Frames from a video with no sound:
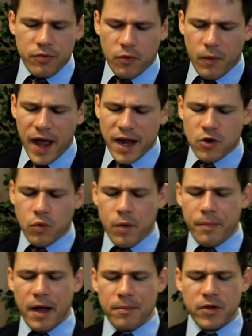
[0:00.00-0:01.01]
the Radical
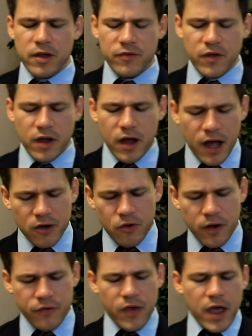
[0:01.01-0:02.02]
Republicans in
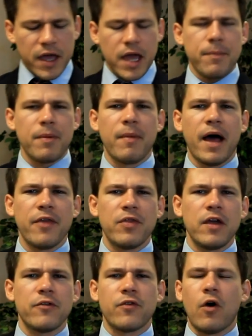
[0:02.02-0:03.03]
Congress, keep in mind,
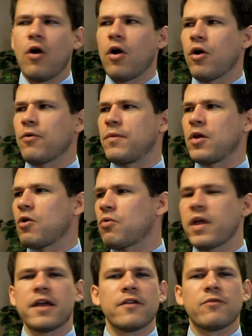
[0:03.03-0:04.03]
these are, you know,
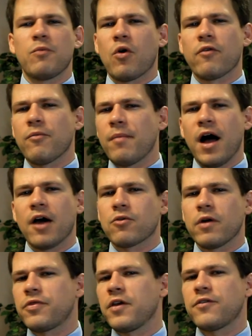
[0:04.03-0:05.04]
Lincoln's more of a moderate.